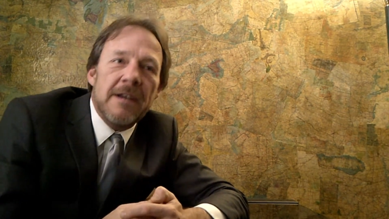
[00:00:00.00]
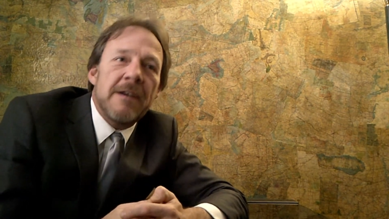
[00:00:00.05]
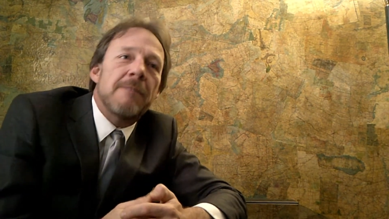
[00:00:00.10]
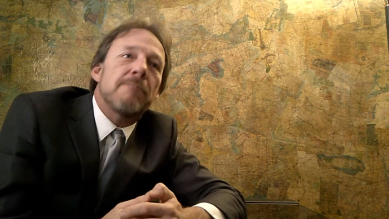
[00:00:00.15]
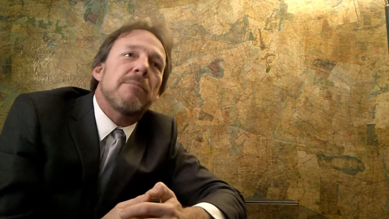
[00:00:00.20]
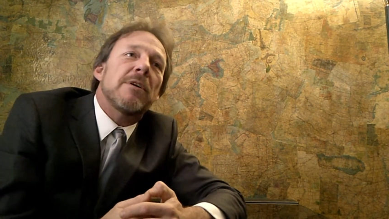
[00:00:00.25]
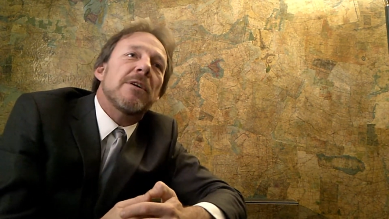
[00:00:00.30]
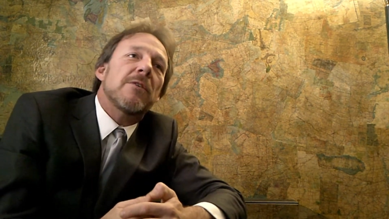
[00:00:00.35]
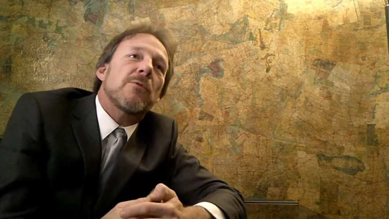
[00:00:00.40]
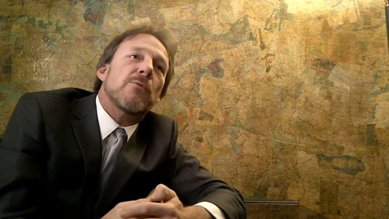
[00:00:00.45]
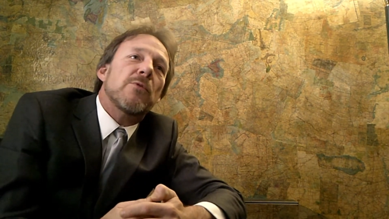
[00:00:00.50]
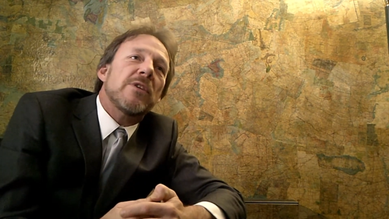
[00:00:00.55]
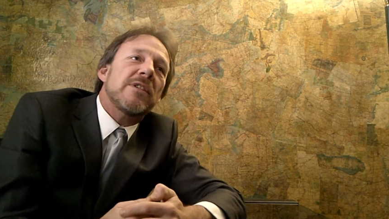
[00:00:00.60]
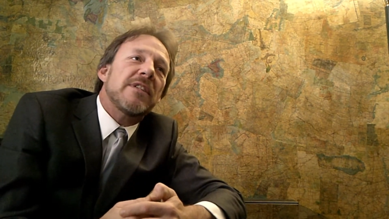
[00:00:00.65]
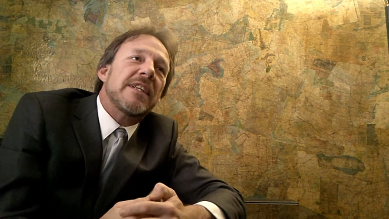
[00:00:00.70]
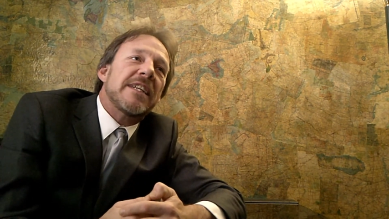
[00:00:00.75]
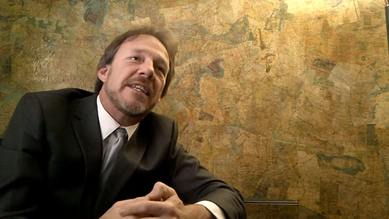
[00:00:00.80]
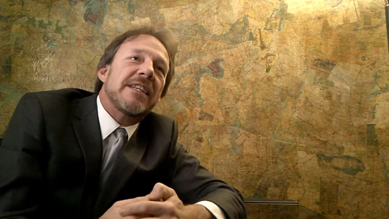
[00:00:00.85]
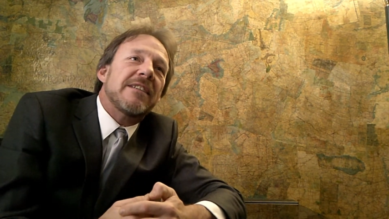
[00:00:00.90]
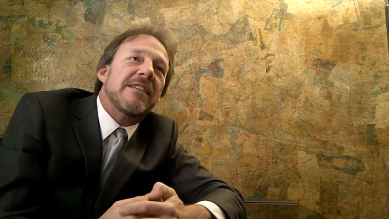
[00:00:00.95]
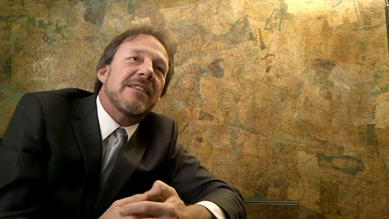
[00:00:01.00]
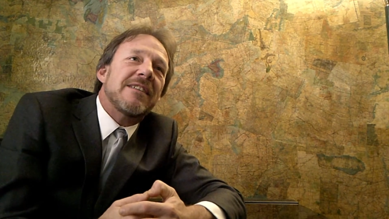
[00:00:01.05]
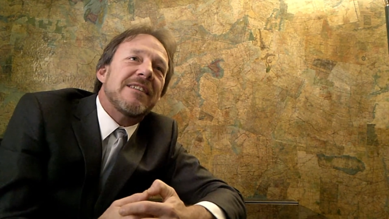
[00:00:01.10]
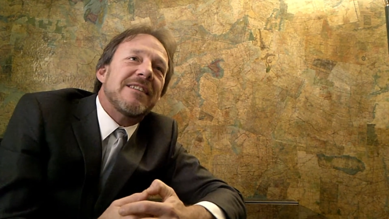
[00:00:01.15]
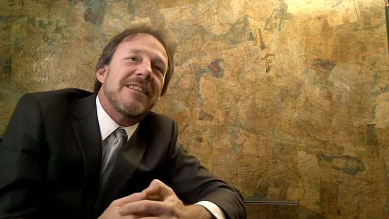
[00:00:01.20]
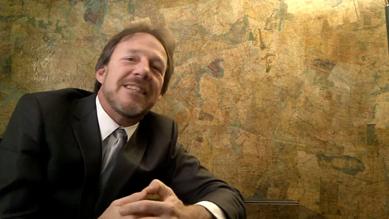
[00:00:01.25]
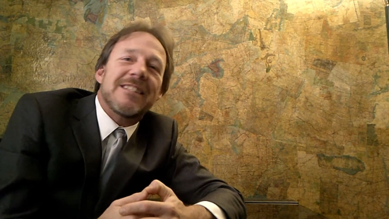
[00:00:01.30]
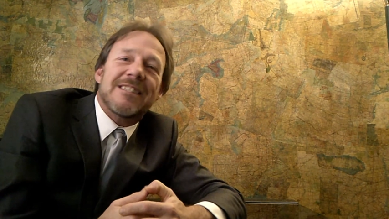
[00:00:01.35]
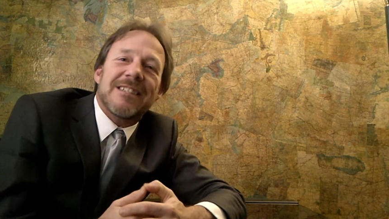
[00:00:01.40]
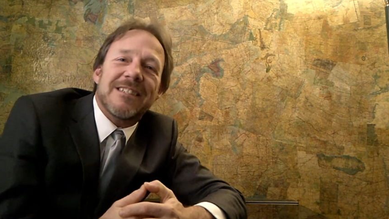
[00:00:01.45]
but really
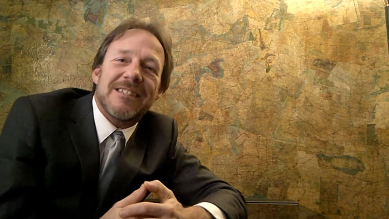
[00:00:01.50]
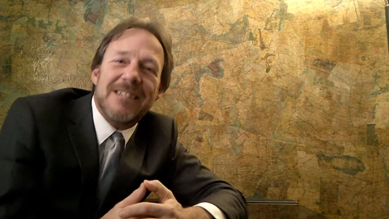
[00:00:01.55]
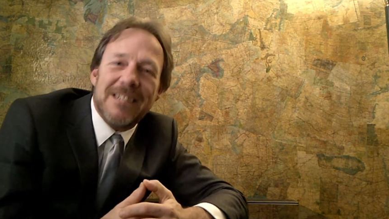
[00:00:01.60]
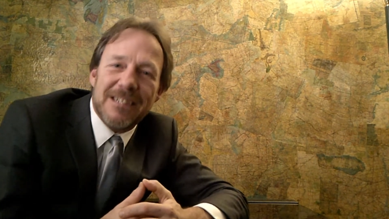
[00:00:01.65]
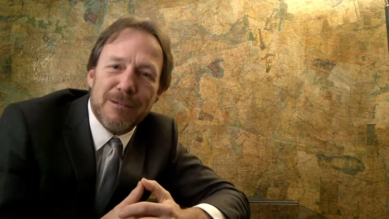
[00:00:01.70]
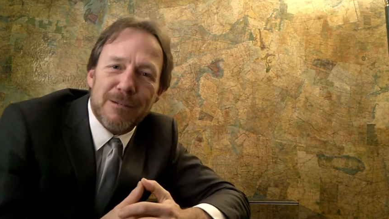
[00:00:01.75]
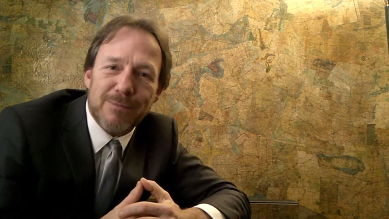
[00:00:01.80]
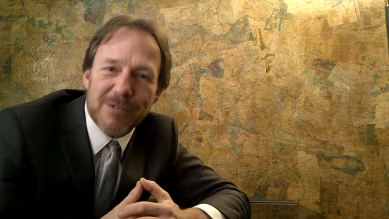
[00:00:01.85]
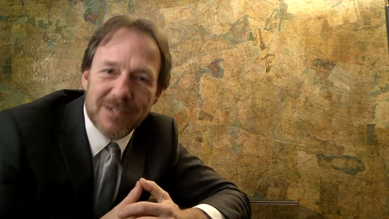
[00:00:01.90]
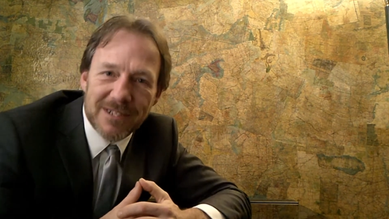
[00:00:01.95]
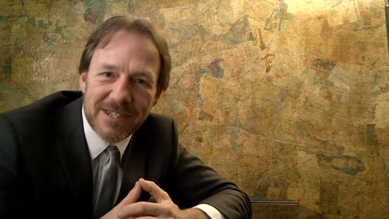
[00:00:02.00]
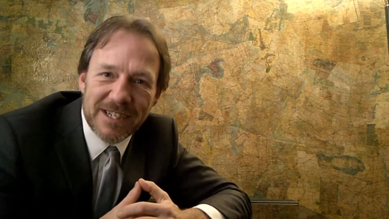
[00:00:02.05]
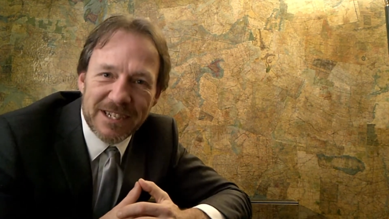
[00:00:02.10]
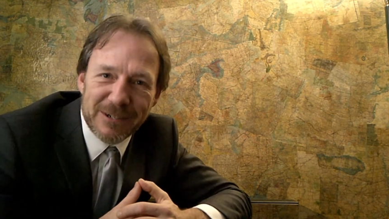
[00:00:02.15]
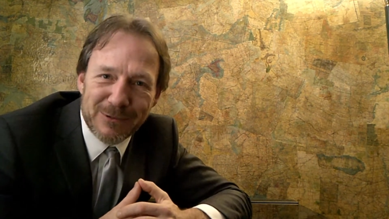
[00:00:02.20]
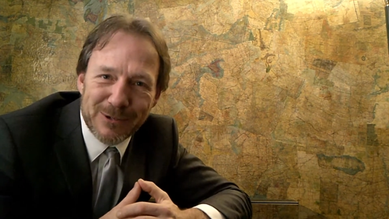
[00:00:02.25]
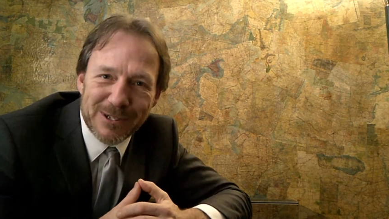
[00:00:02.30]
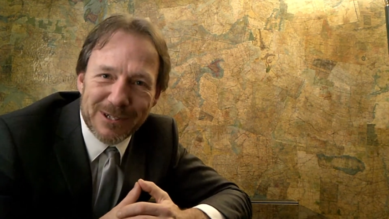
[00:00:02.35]
it's 0.1% of what